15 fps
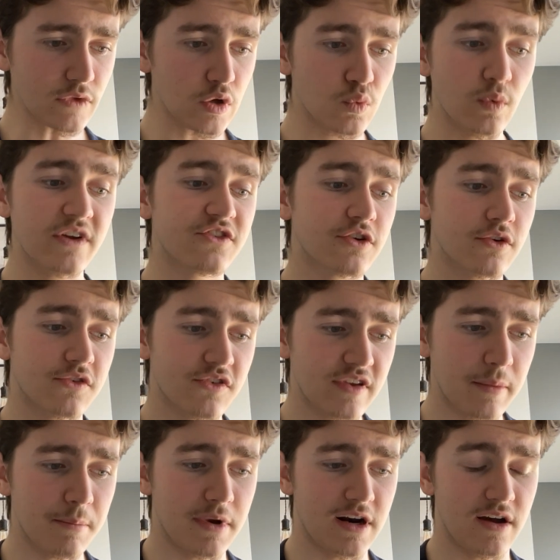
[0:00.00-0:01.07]
which could
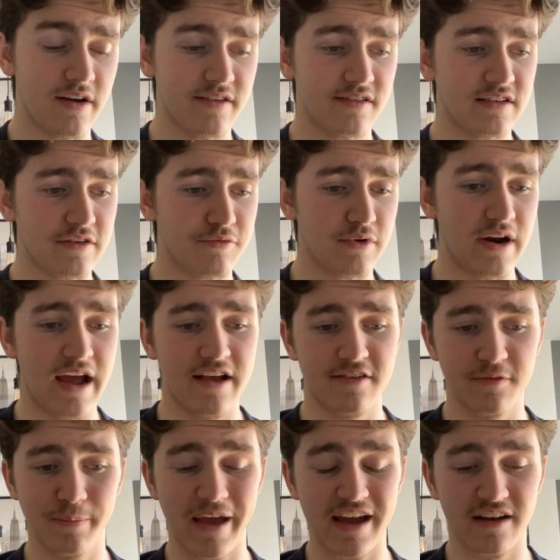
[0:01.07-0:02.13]
symbolise different
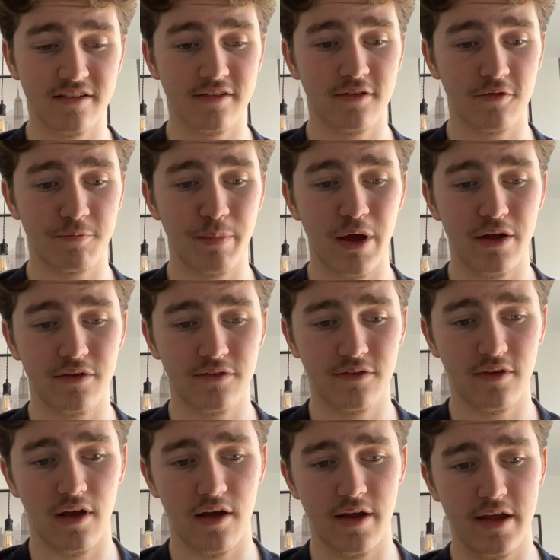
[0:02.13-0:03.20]
aspects of
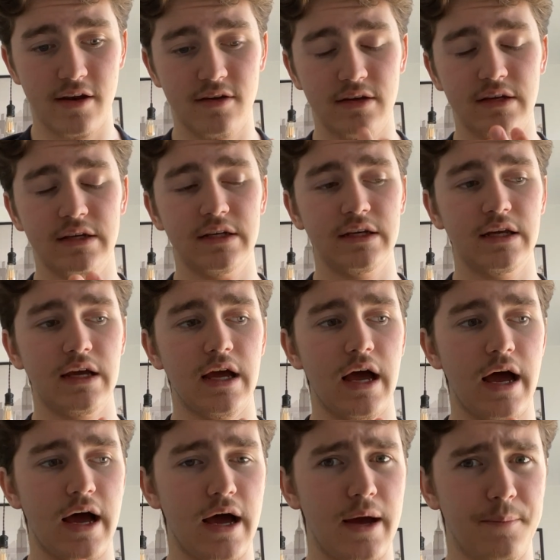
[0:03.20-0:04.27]
Burnside.
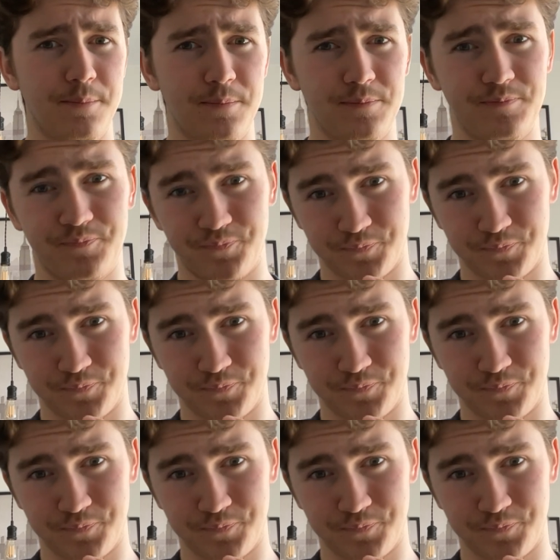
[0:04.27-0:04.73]
And